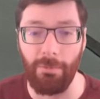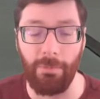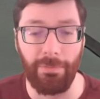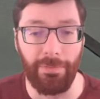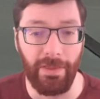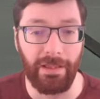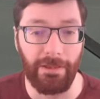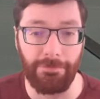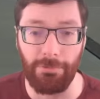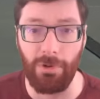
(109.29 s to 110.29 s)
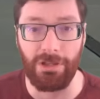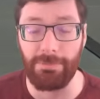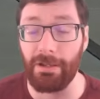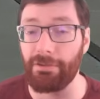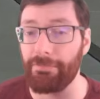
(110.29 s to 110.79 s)
One thing, if you watch
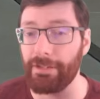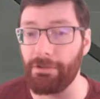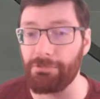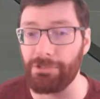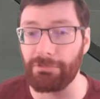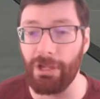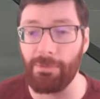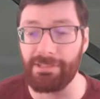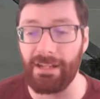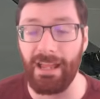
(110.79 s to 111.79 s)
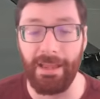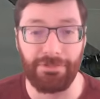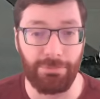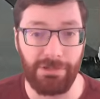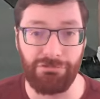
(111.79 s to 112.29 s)
my other videos, you'll know is that I
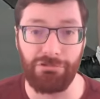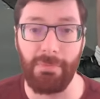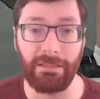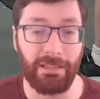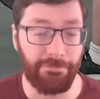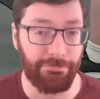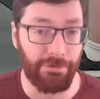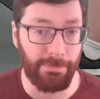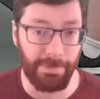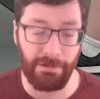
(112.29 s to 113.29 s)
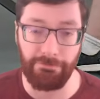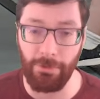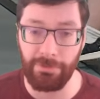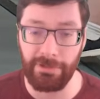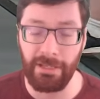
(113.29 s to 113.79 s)
have switched to my left foot being
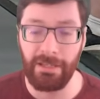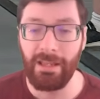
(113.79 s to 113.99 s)
forward,